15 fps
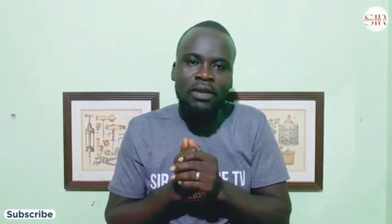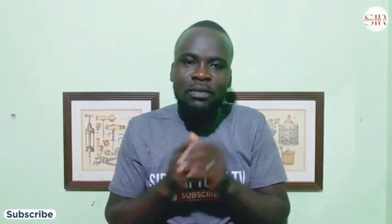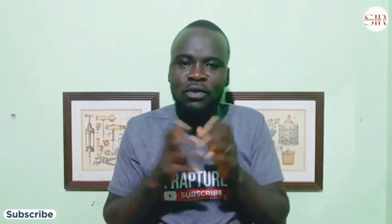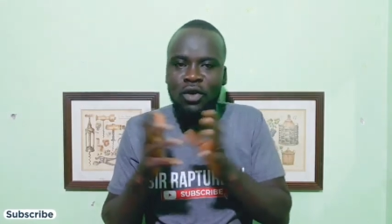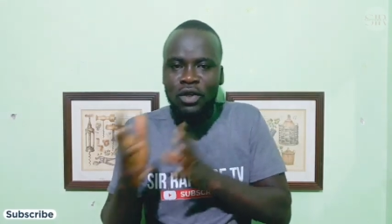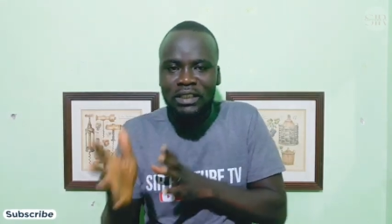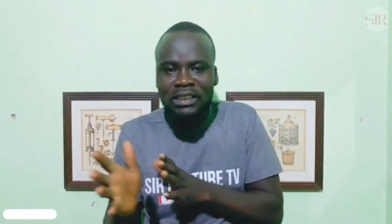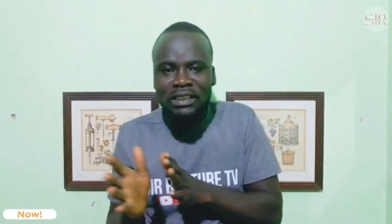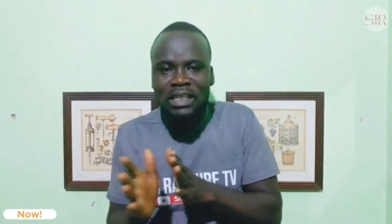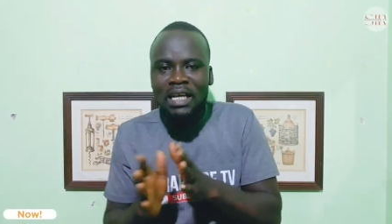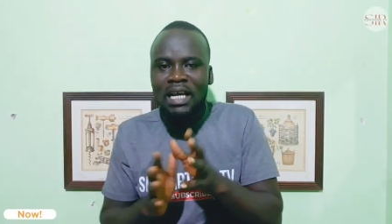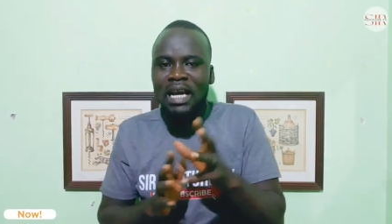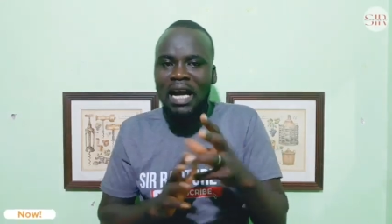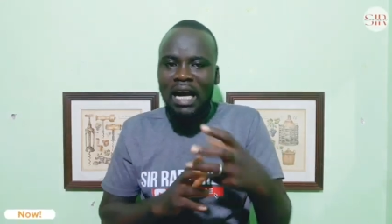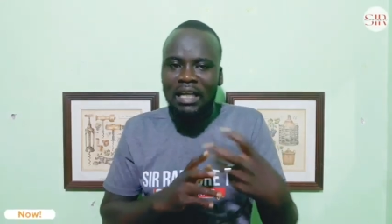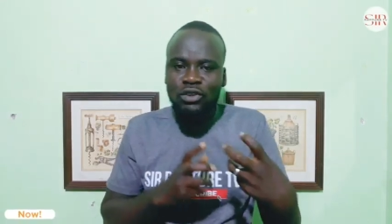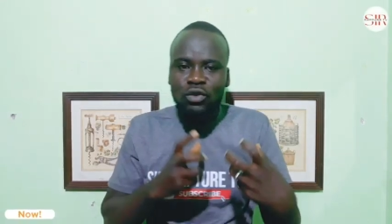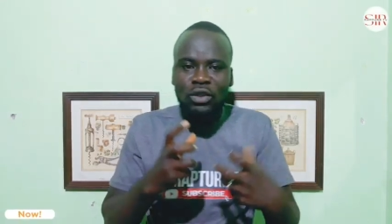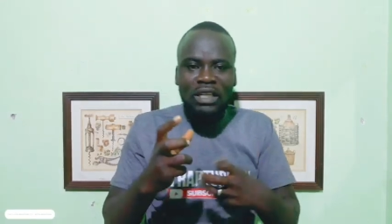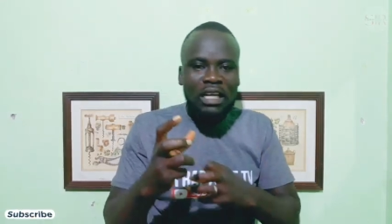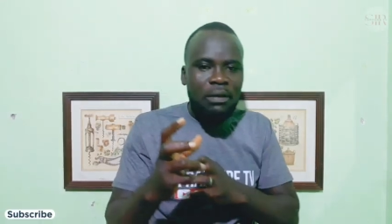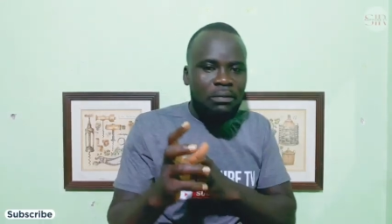Because as
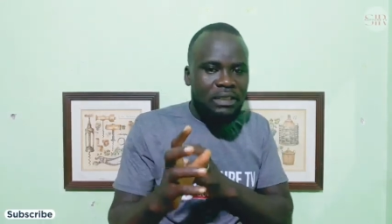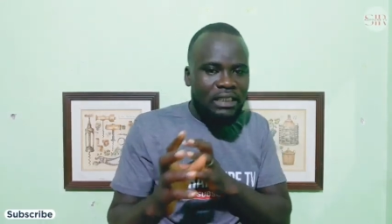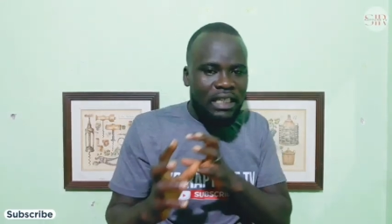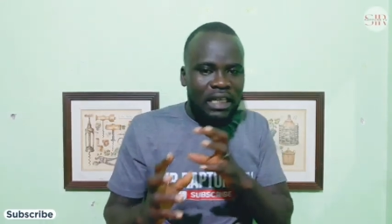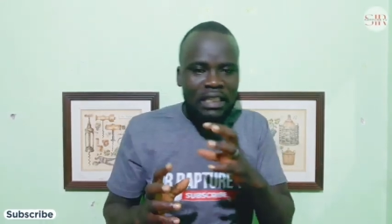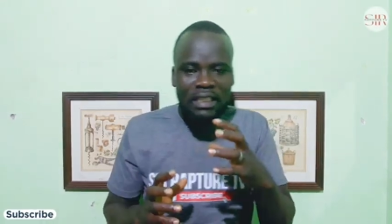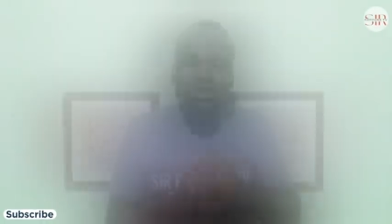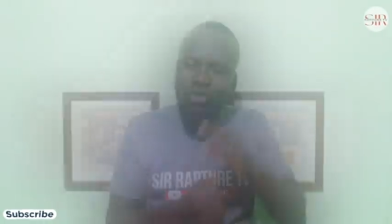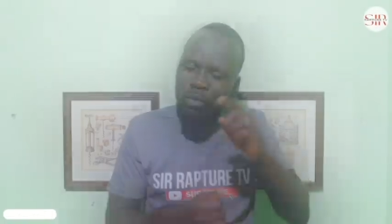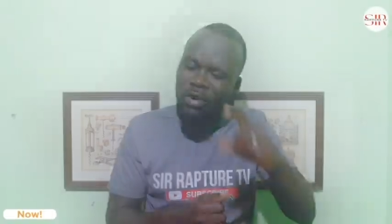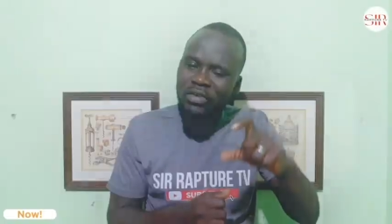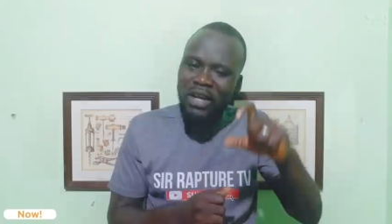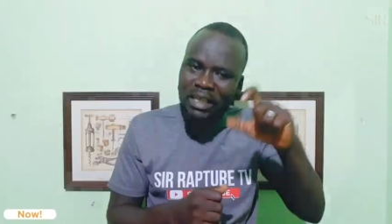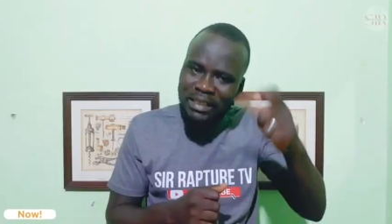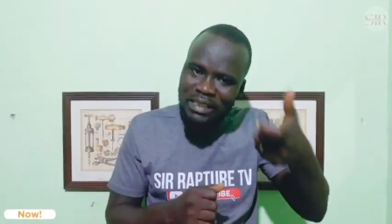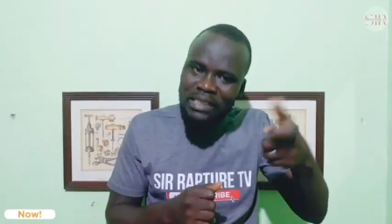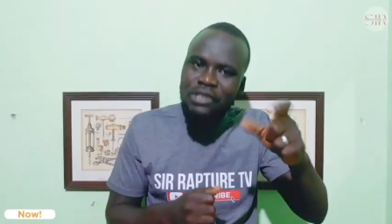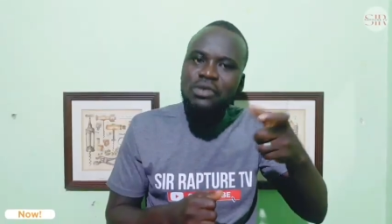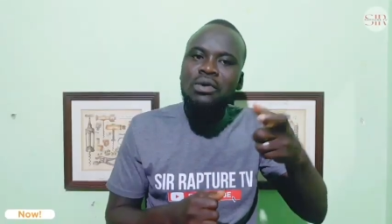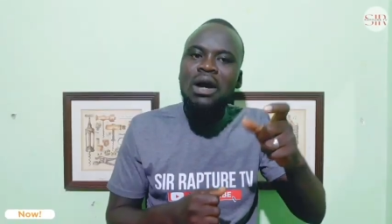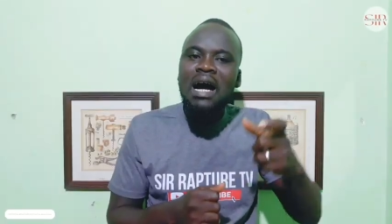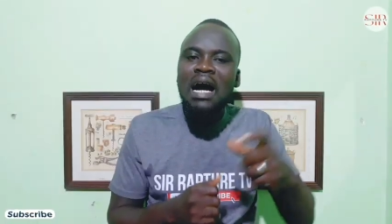one of them changed, the pressure is
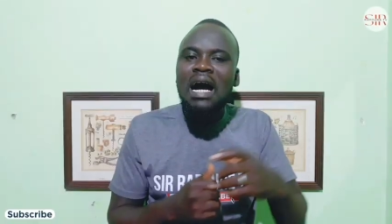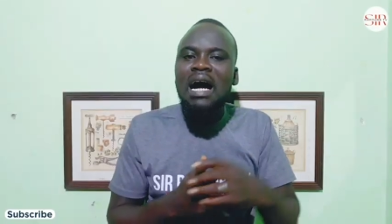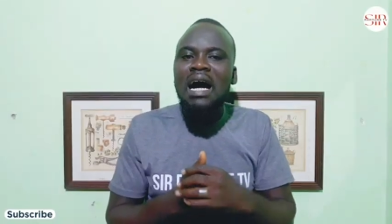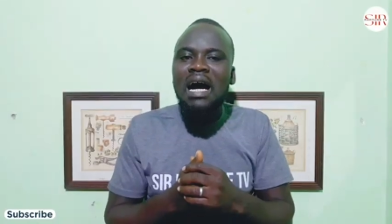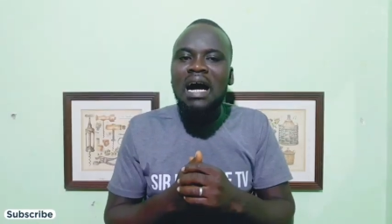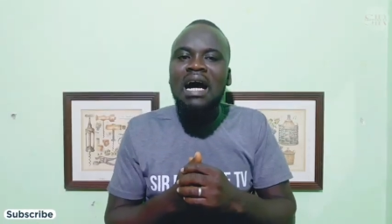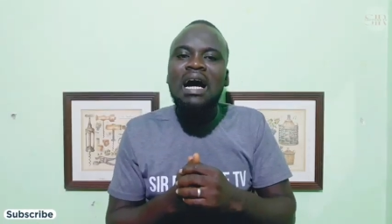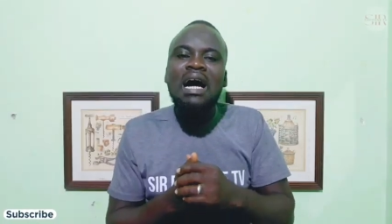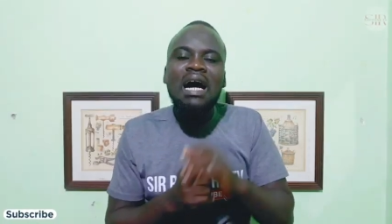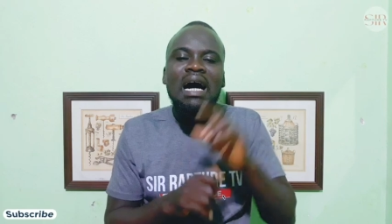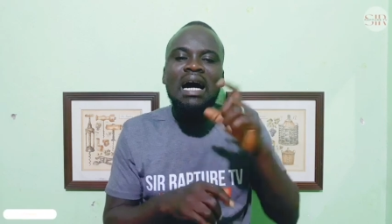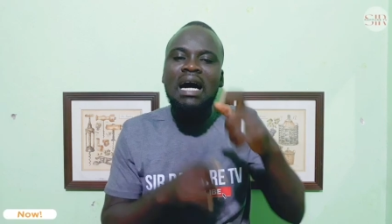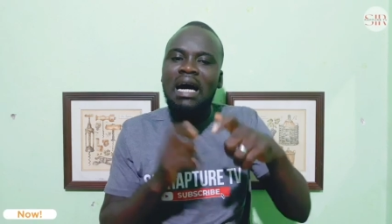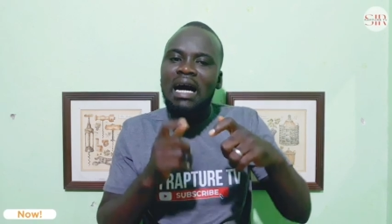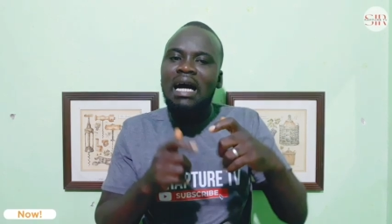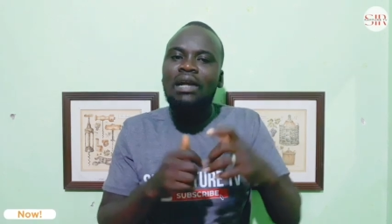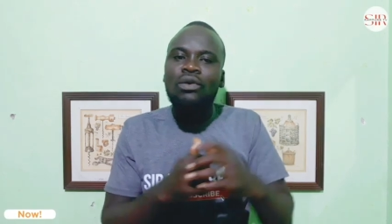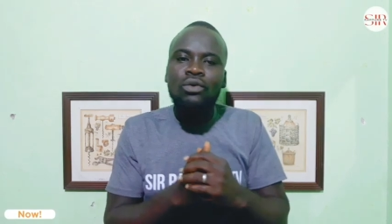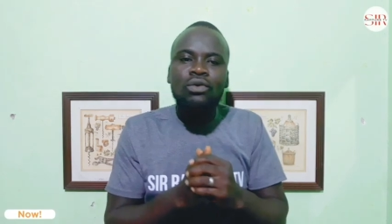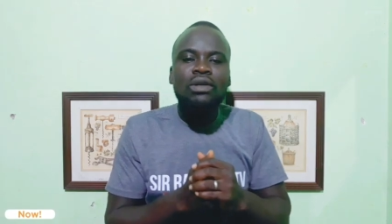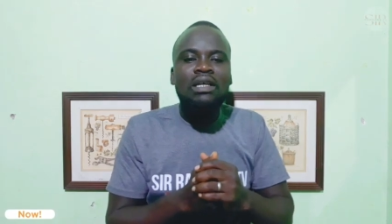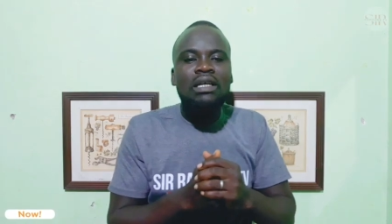still,
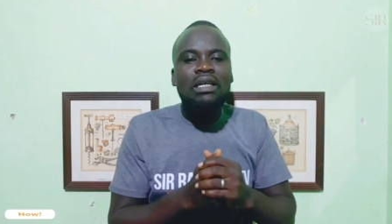no.